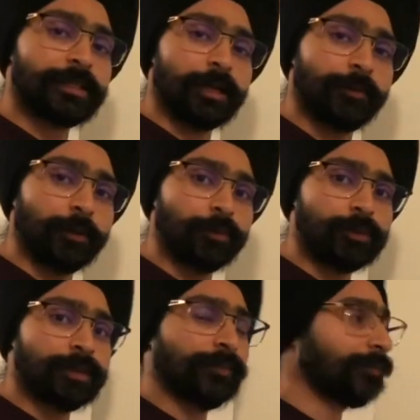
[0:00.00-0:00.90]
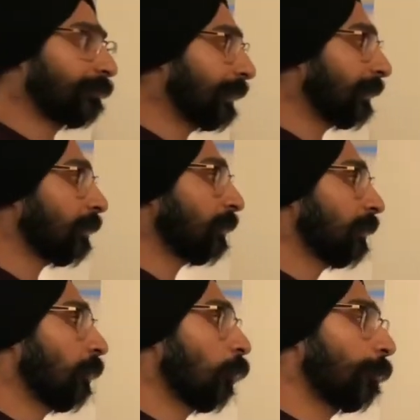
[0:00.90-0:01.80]
abuse, then
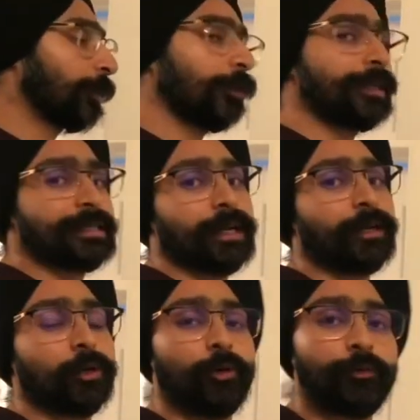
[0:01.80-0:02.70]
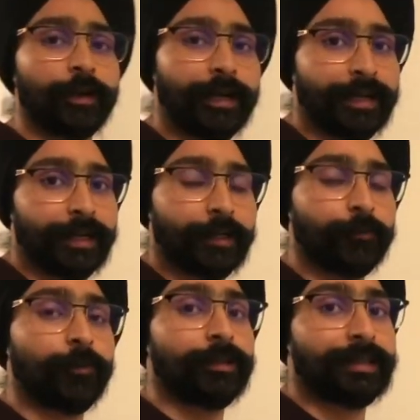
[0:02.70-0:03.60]
opioids are contraindicated
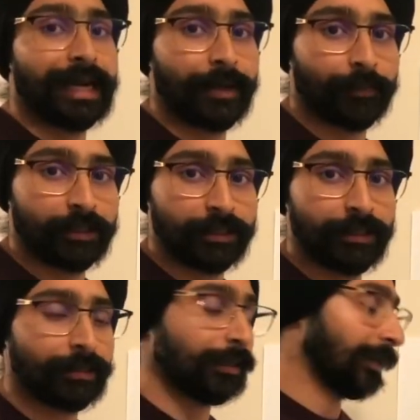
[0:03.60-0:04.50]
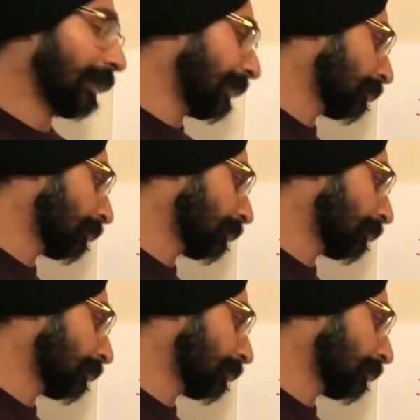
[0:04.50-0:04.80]
for that patient as